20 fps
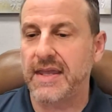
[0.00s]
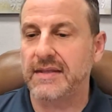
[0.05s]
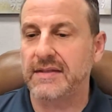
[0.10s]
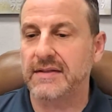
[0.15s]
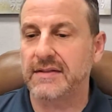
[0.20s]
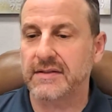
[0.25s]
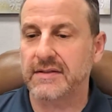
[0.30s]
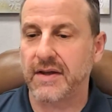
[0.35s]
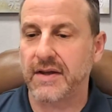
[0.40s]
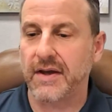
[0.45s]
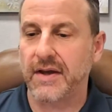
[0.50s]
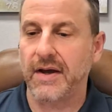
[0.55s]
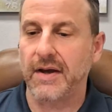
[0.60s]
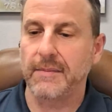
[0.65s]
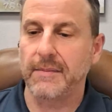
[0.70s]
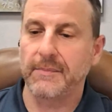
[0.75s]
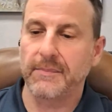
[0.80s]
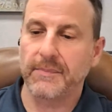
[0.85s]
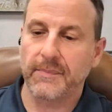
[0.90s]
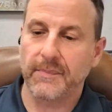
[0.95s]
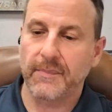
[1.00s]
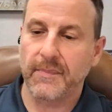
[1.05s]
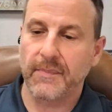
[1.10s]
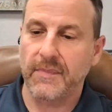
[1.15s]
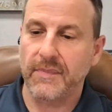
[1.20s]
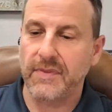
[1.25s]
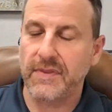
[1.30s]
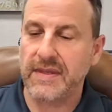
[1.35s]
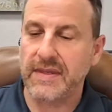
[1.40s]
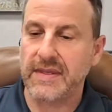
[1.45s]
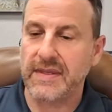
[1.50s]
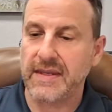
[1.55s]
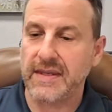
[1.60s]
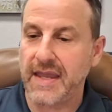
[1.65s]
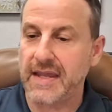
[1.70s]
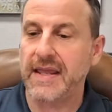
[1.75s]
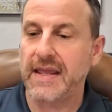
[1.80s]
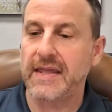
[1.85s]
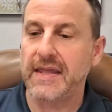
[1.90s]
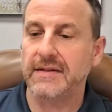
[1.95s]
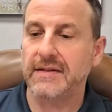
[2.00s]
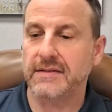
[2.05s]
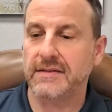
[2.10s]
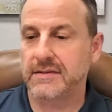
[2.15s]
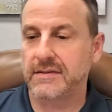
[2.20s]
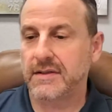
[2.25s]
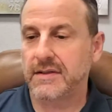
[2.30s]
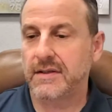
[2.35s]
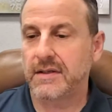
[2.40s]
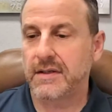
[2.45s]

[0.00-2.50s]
and the head end.